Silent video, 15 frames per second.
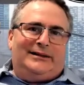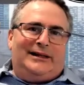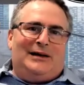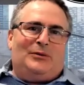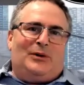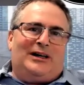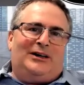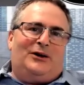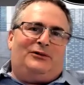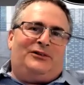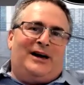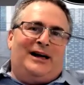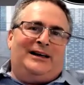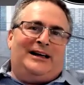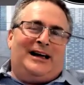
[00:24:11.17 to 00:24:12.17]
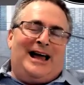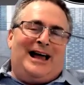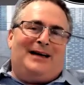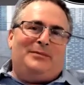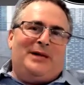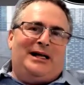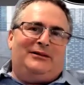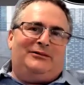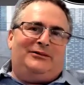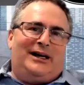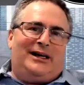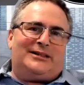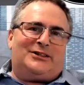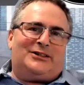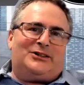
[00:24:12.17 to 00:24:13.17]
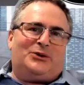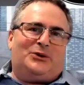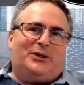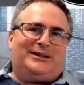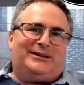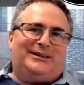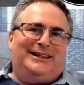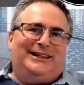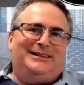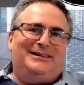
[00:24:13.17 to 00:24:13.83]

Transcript: I'd want to go find a hat manufacturer quickly.